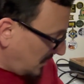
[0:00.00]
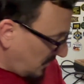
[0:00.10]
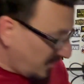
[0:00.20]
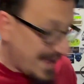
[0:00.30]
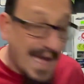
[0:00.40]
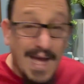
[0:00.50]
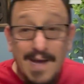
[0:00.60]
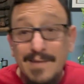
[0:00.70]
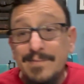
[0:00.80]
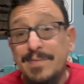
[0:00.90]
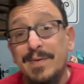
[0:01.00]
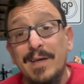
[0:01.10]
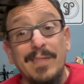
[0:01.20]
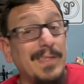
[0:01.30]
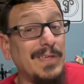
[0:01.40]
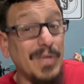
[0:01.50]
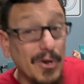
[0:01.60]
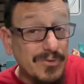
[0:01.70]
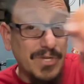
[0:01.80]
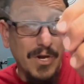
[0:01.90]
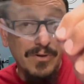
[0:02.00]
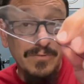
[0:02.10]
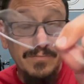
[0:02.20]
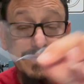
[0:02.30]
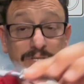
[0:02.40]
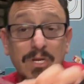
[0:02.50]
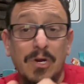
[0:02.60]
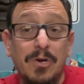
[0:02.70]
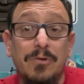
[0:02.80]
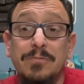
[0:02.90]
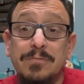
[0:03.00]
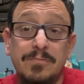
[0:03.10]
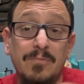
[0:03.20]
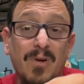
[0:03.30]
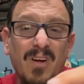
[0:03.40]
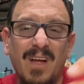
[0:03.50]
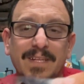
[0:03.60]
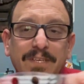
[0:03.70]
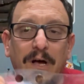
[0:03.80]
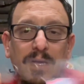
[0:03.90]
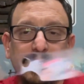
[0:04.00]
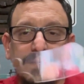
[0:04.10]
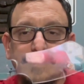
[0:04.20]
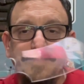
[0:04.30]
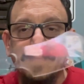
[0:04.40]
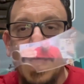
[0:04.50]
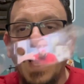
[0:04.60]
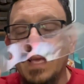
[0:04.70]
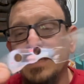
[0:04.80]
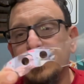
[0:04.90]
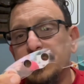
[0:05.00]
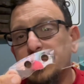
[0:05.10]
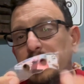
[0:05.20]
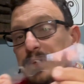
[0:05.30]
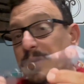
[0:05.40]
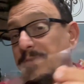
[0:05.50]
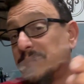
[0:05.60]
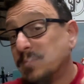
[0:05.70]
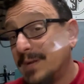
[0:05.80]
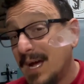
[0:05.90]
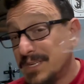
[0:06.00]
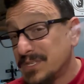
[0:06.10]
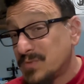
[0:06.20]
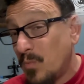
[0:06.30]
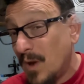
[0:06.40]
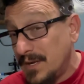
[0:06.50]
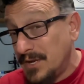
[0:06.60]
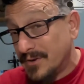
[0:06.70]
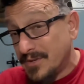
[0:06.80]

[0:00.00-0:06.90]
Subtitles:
We have the yoke dough, so it's awesome. I get to do a yoke dough, but not just one yoke